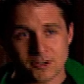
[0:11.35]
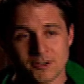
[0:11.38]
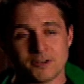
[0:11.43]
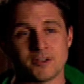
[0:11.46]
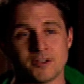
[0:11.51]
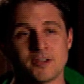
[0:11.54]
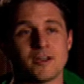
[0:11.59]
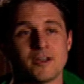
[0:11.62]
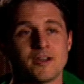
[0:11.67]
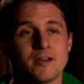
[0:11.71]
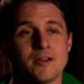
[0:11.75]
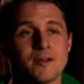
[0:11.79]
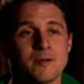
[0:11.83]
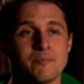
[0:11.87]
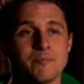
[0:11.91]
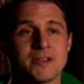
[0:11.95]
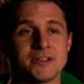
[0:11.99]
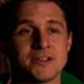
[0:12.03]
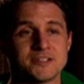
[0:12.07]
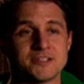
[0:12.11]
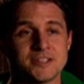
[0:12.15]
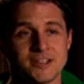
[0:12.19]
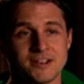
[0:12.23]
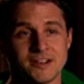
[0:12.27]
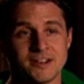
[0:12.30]
and on
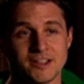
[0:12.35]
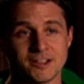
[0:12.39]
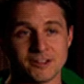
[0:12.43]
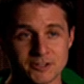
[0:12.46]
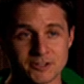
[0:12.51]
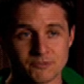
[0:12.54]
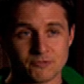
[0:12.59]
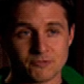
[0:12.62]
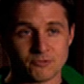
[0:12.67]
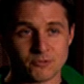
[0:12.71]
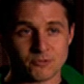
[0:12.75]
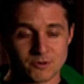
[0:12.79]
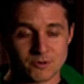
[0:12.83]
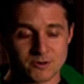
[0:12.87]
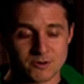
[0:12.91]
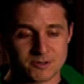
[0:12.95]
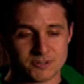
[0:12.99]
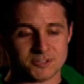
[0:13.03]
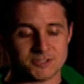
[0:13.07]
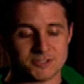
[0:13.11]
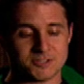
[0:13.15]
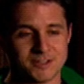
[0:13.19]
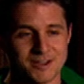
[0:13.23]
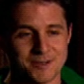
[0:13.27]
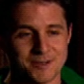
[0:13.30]
uh, Ben 10 Alien
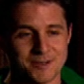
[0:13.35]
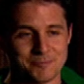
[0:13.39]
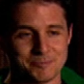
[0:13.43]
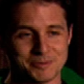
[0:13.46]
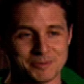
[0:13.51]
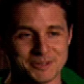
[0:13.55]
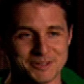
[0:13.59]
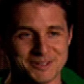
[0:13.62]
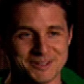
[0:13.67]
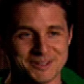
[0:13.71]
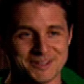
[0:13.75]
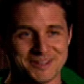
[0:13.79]
Force, I